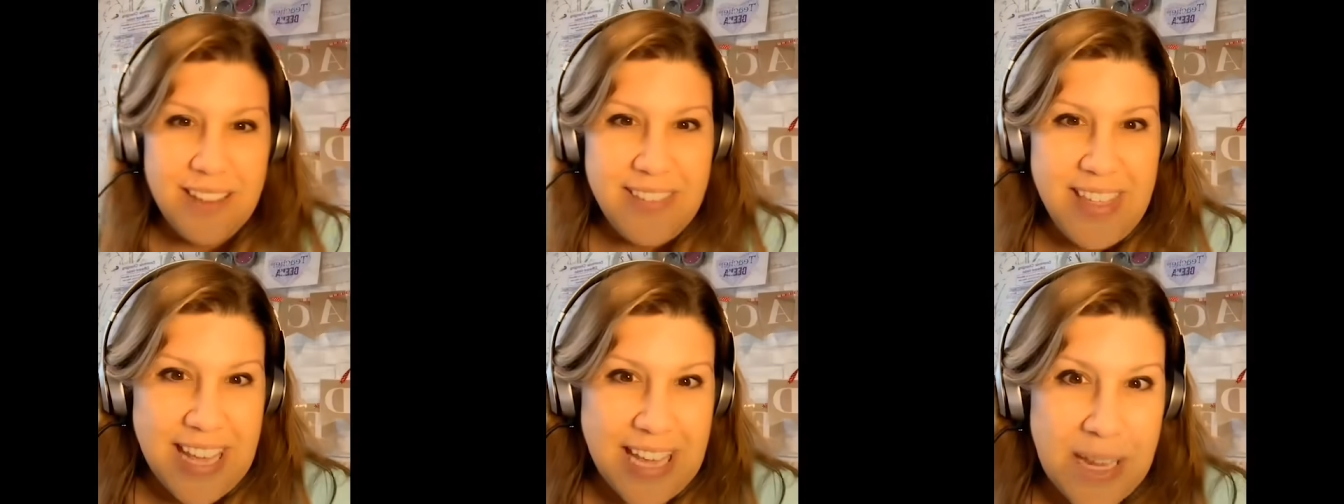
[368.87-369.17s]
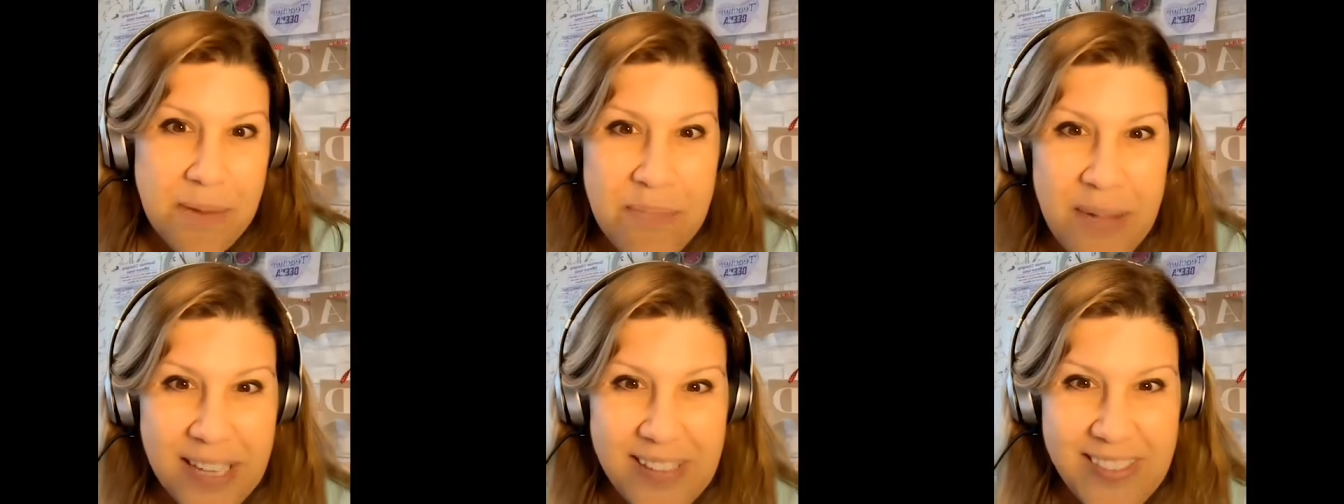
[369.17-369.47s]
They
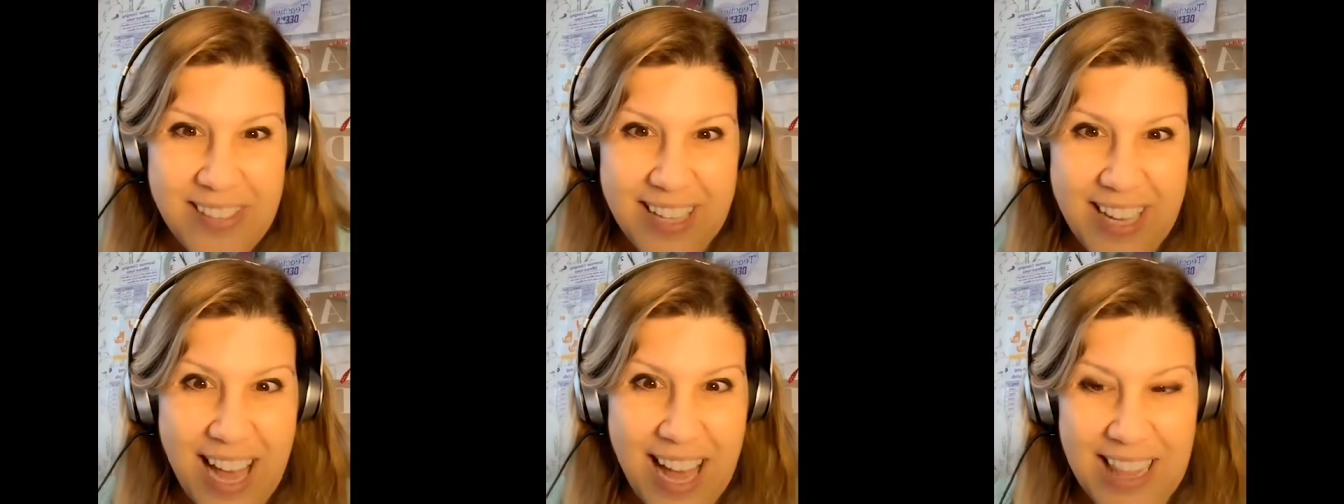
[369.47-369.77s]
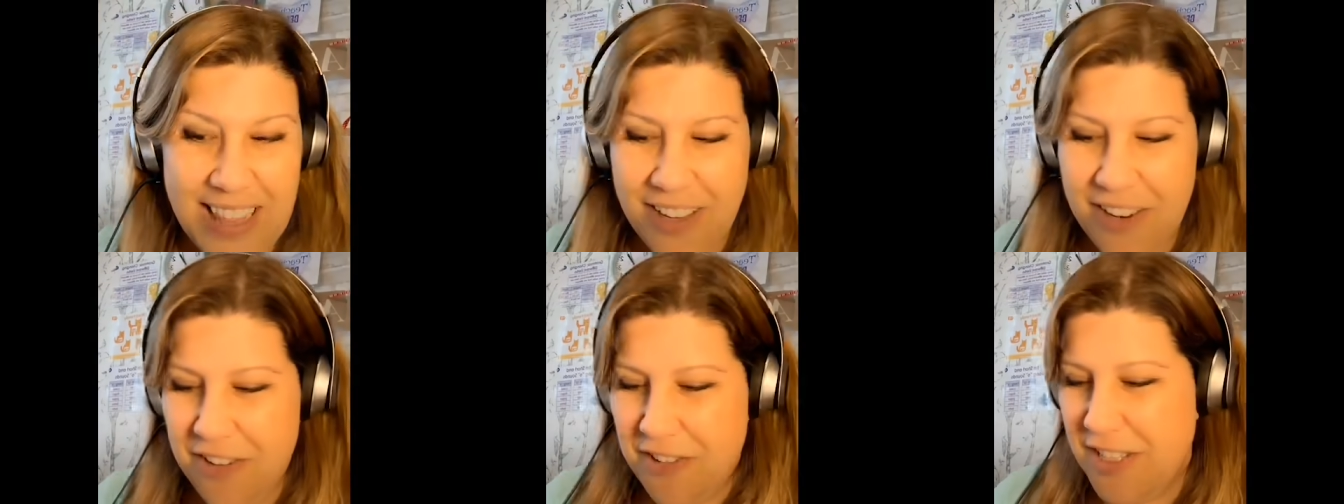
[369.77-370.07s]
can pick the
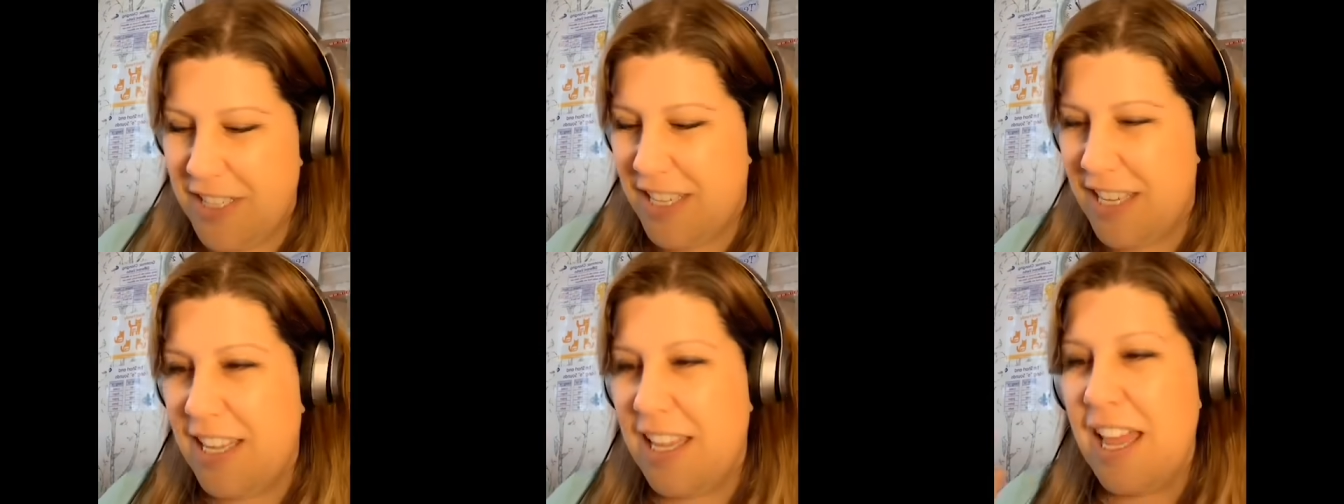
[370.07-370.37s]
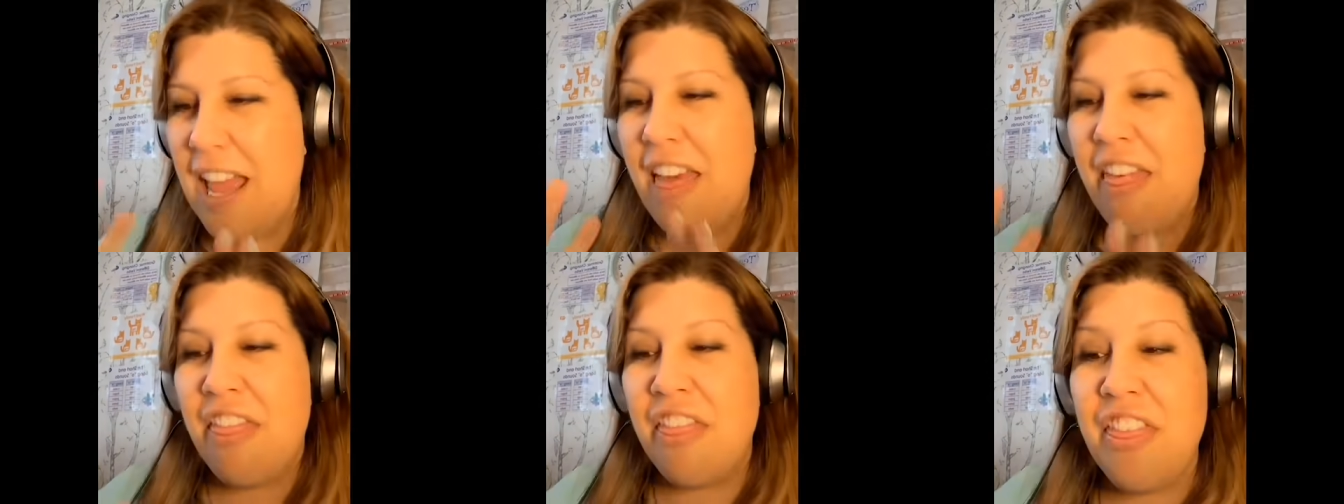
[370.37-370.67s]
colors.
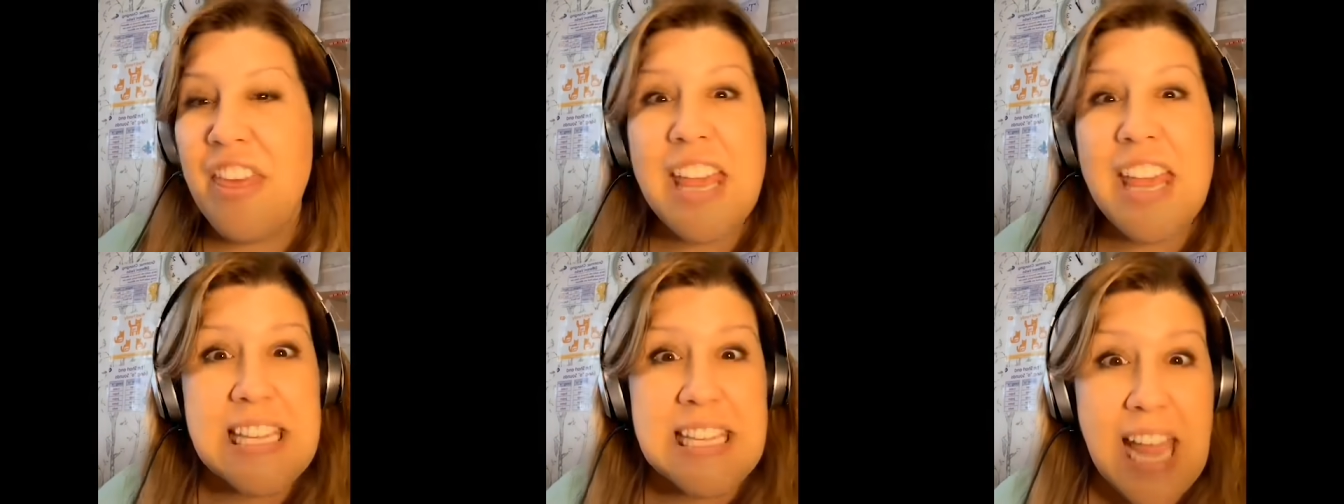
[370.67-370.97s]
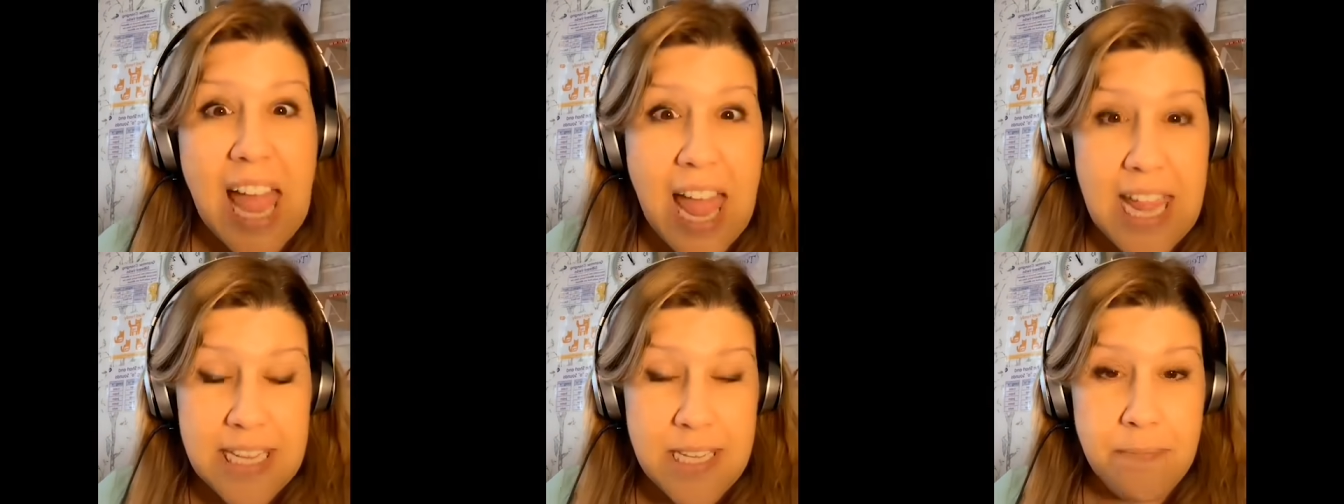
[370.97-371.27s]
This
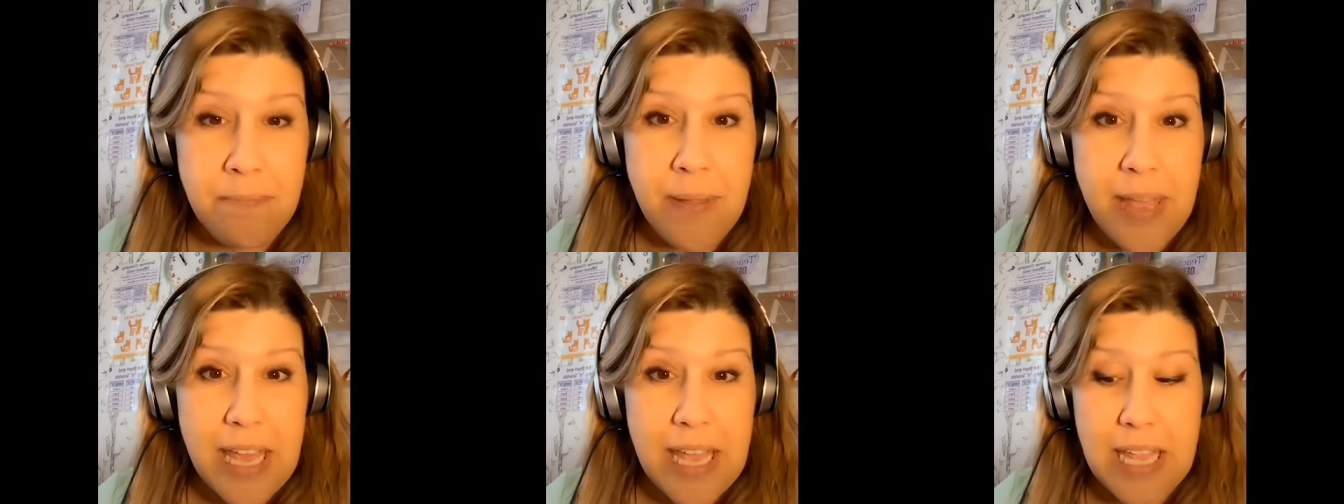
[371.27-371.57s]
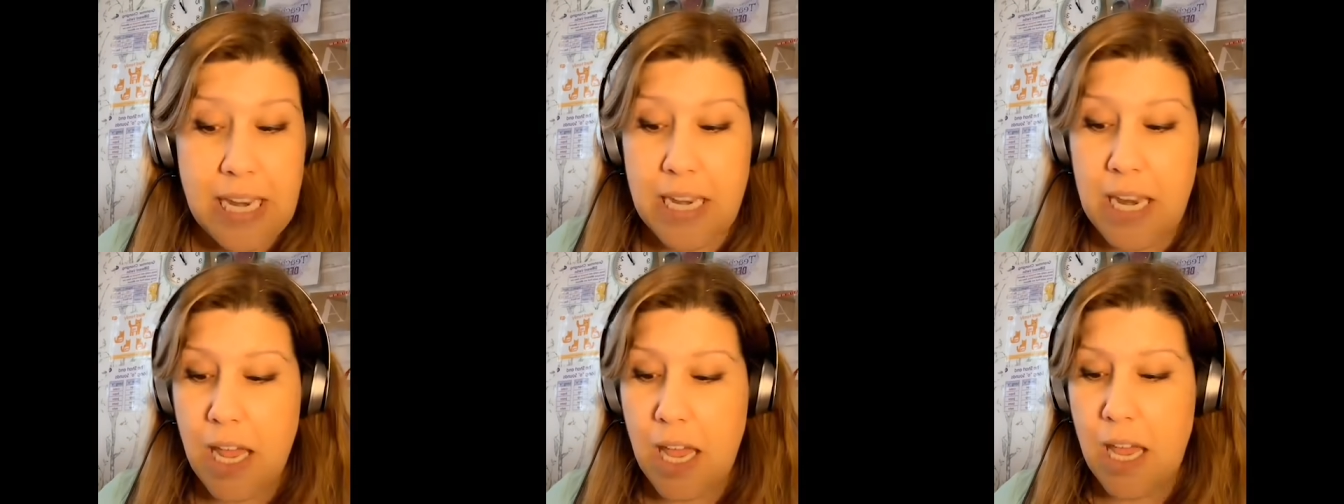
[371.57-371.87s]
has
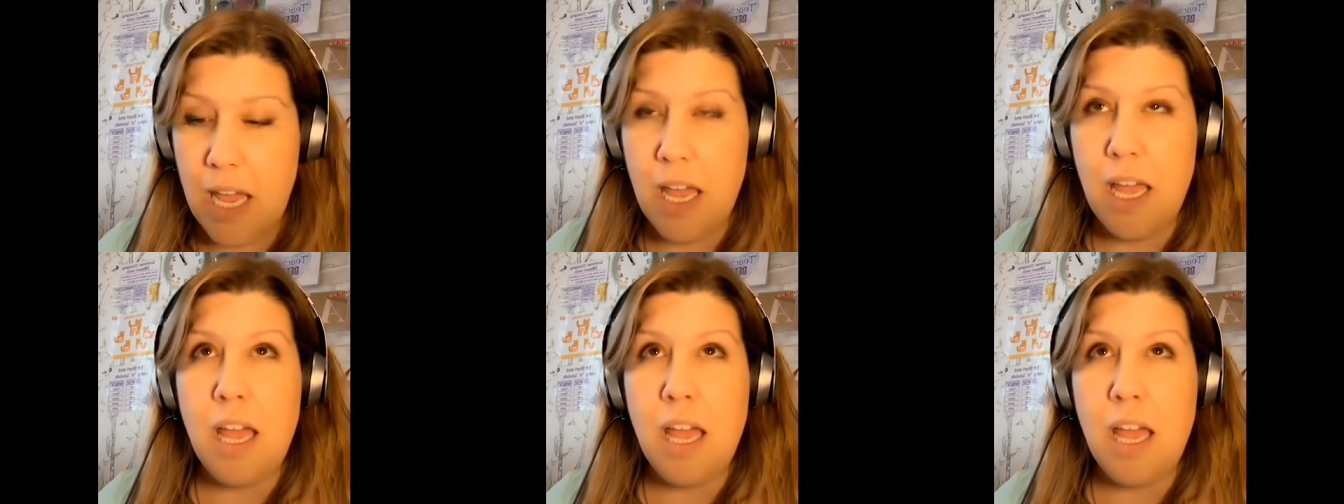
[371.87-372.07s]
been